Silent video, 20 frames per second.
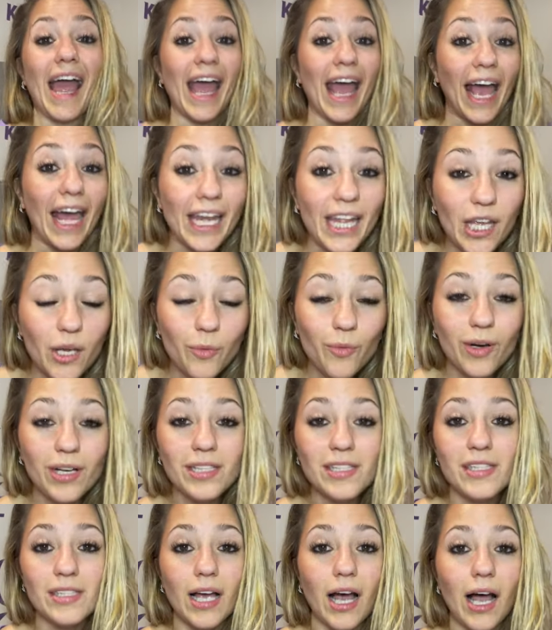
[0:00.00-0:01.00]

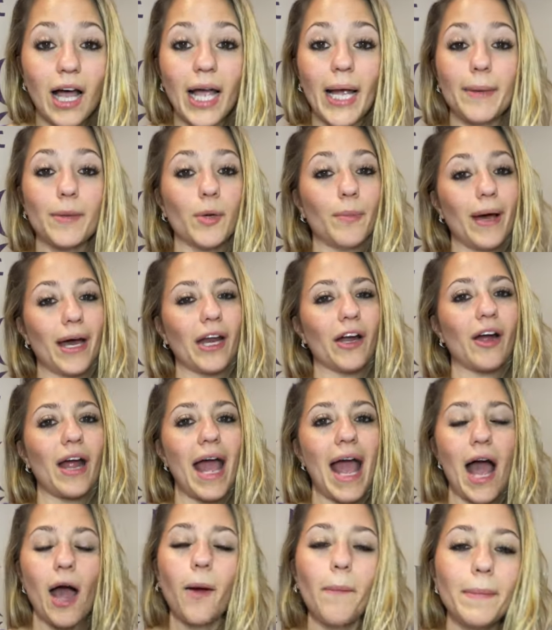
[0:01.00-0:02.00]
anyone's time, no matter
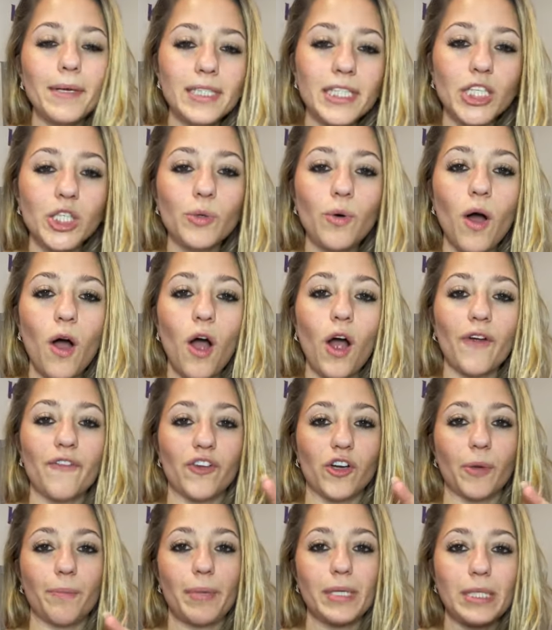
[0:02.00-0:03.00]
how busy you are, if
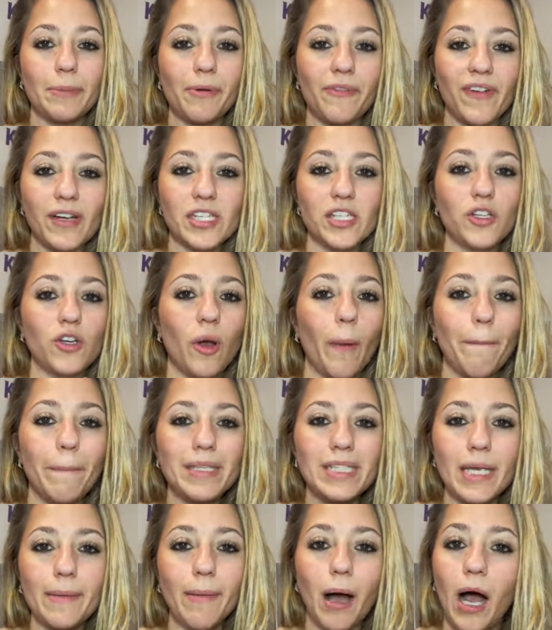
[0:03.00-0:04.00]
you're a busy professional, a
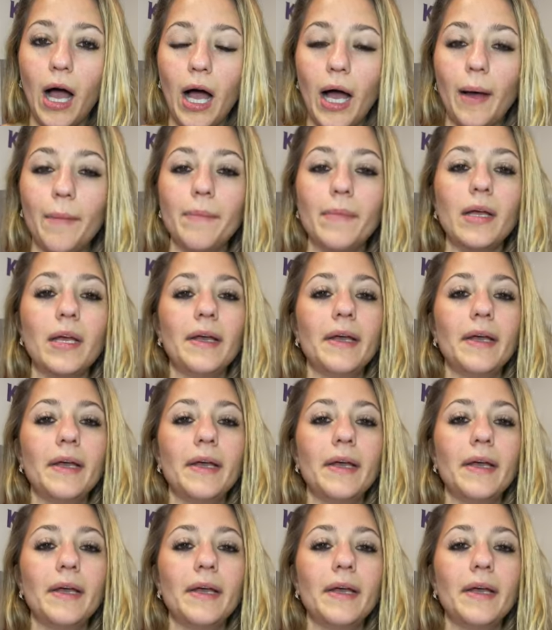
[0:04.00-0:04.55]
busy mom.